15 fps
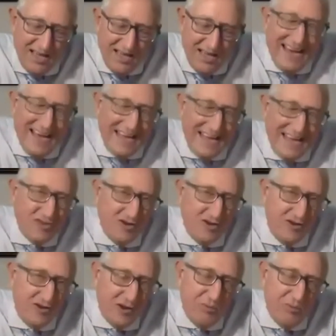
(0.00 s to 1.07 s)

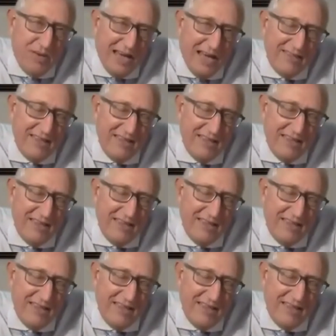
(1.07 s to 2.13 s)
naturopathy
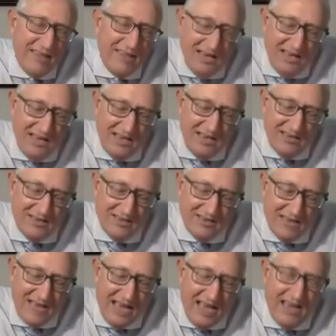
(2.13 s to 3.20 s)

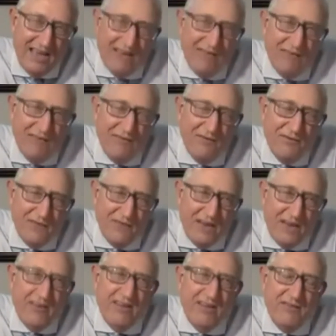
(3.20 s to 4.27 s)
is a
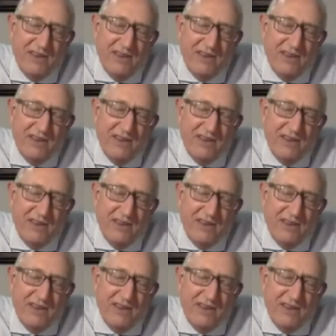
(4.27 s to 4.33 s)
very,